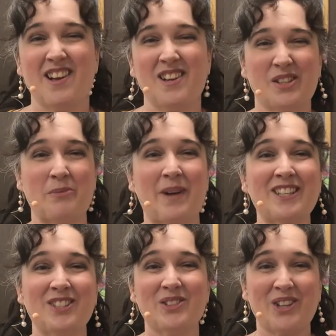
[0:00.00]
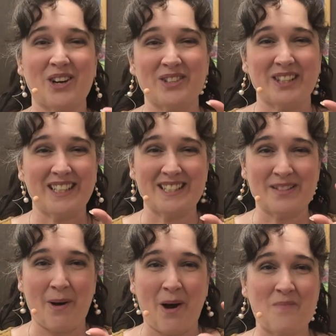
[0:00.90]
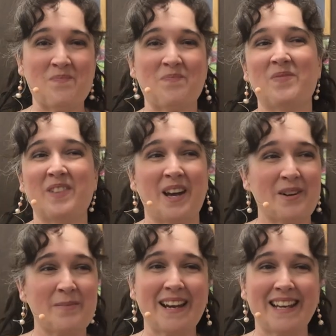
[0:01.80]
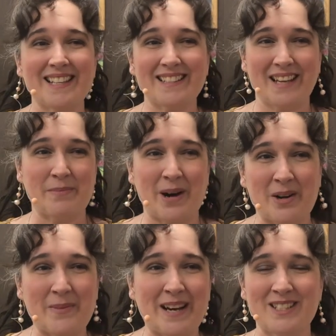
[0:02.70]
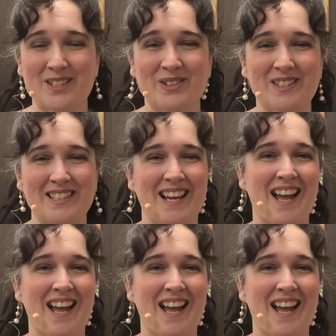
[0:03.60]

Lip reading: So my shoes are really small. None of my kids can borrow my shoes.